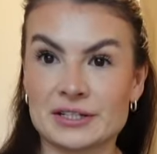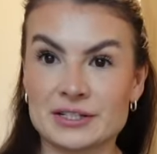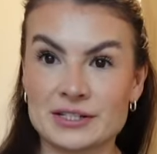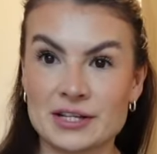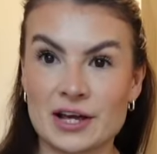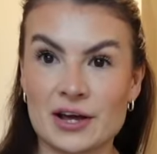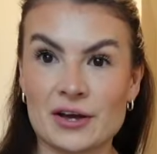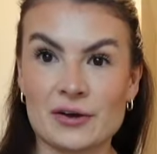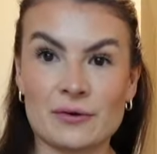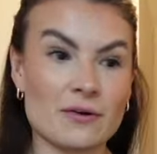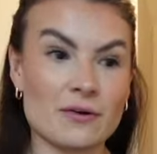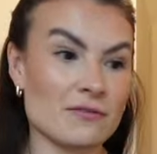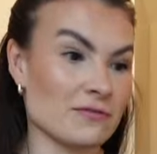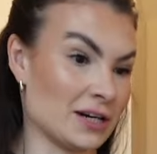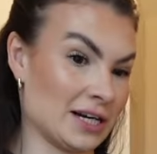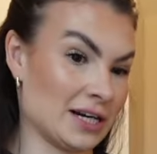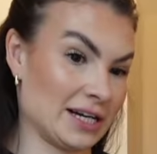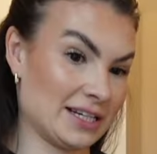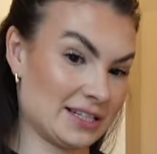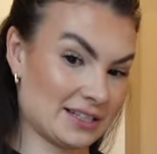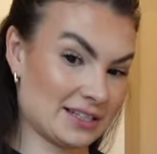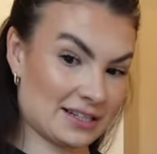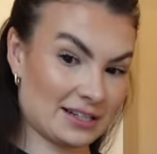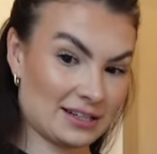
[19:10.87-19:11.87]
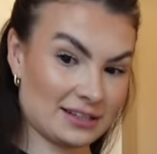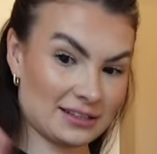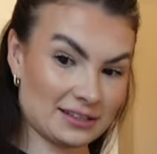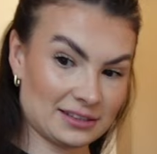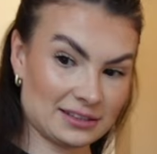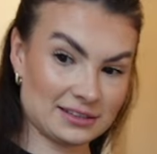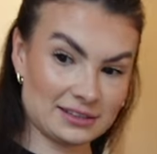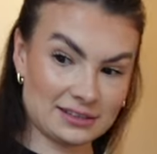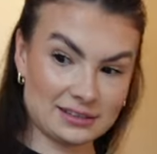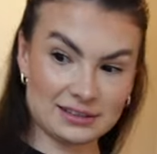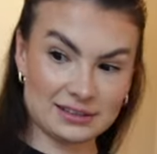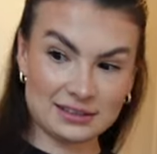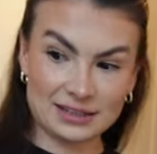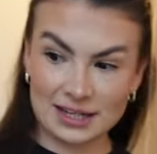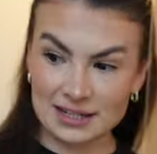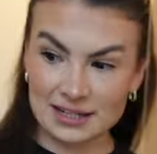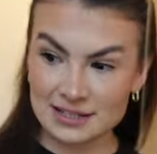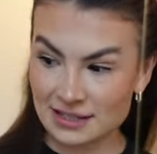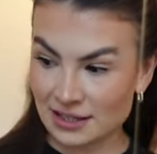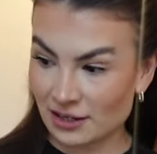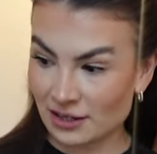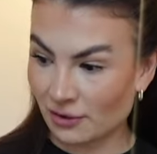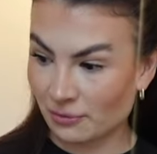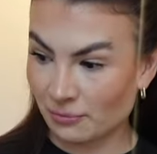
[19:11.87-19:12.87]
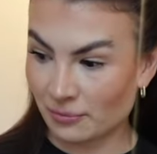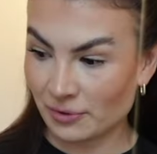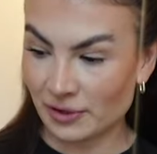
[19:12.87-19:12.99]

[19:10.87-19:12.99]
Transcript: so right. Let's get on